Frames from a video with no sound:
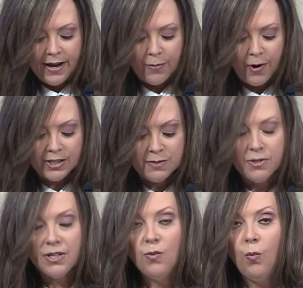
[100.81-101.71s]

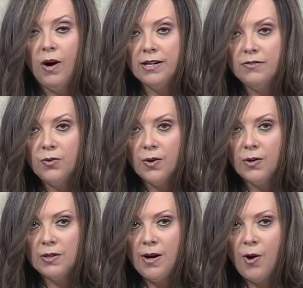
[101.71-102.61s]
Approximately 1 in 4
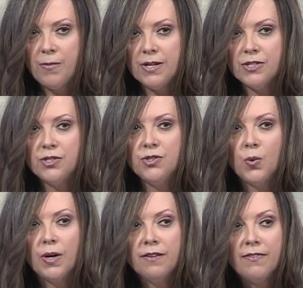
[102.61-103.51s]
Oklahomans,
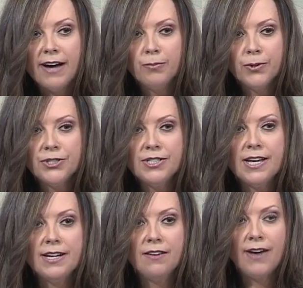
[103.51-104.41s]

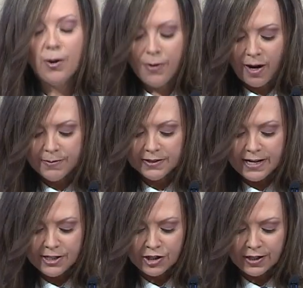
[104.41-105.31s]
25% of our
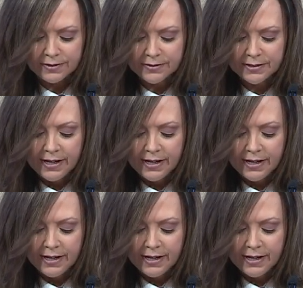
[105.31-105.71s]
population,